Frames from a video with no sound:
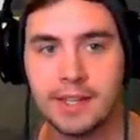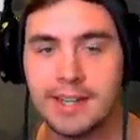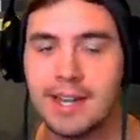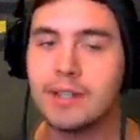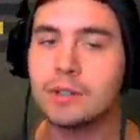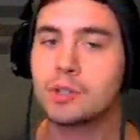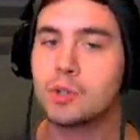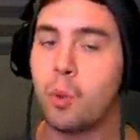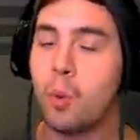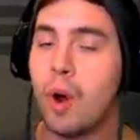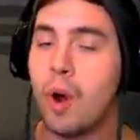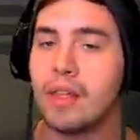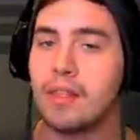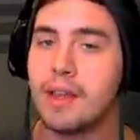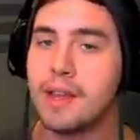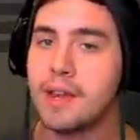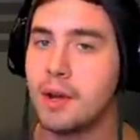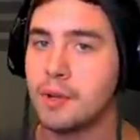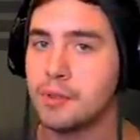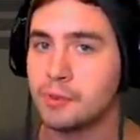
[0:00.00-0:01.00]
Now,
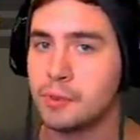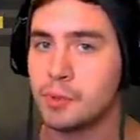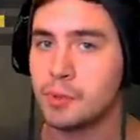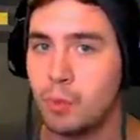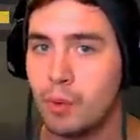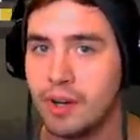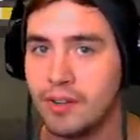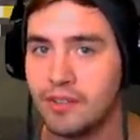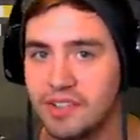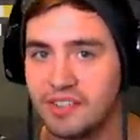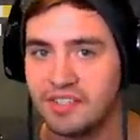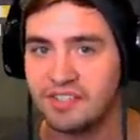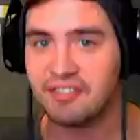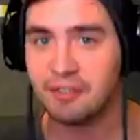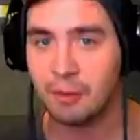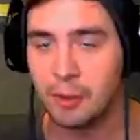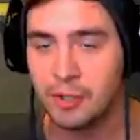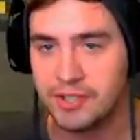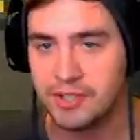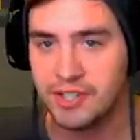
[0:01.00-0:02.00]
Twilight Oath was one of the
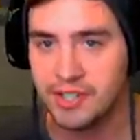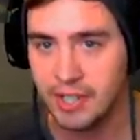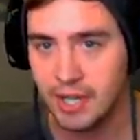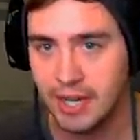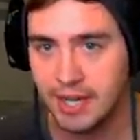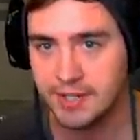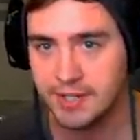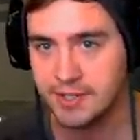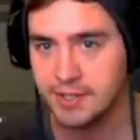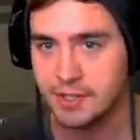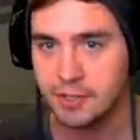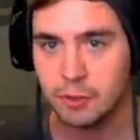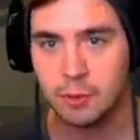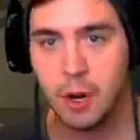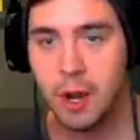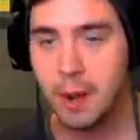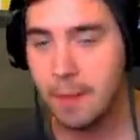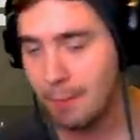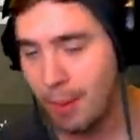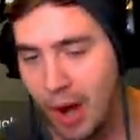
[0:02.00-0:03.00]
first guns
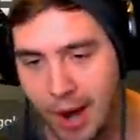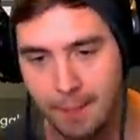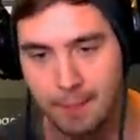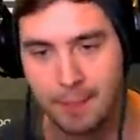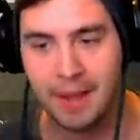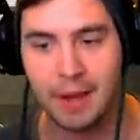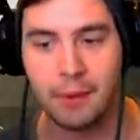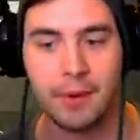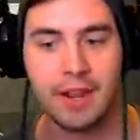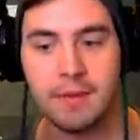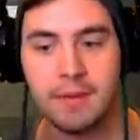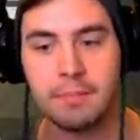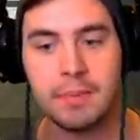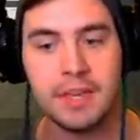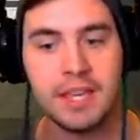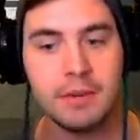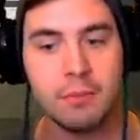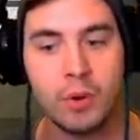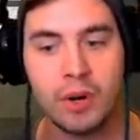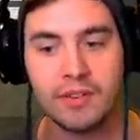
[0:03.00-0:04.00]
to pop out and
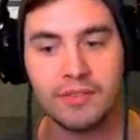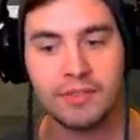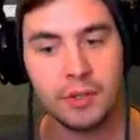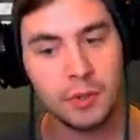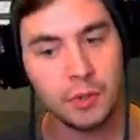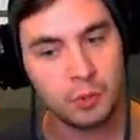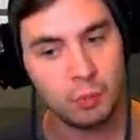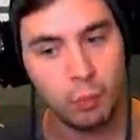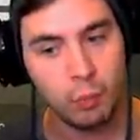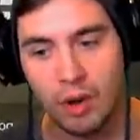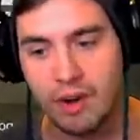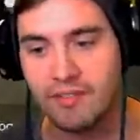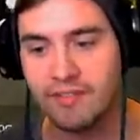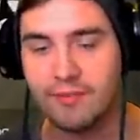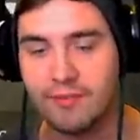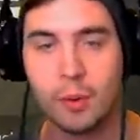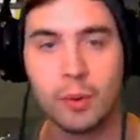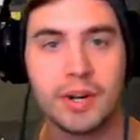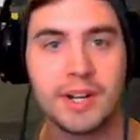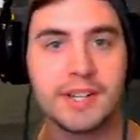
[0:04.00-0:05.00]
be one of those
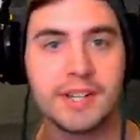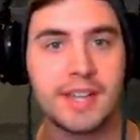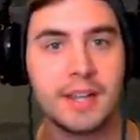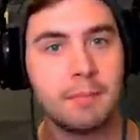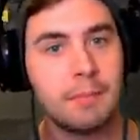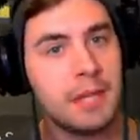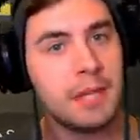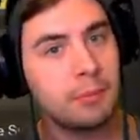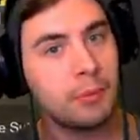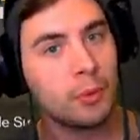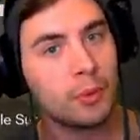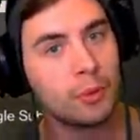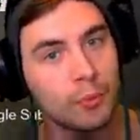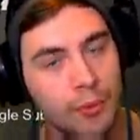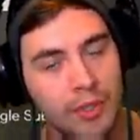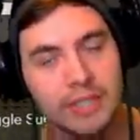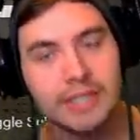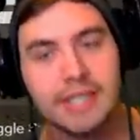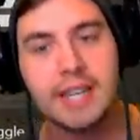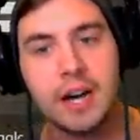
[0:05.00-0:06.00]
140s that people were
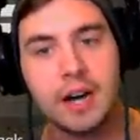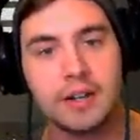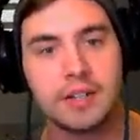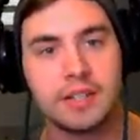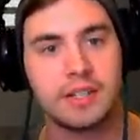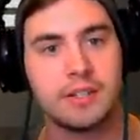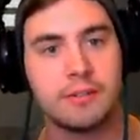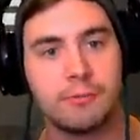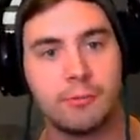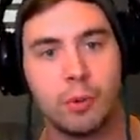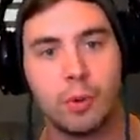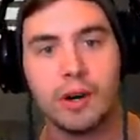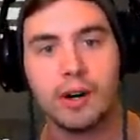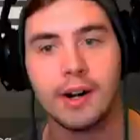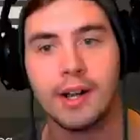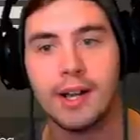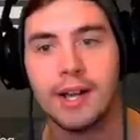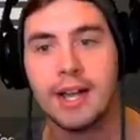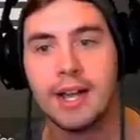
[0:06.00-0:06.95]
really hunting for.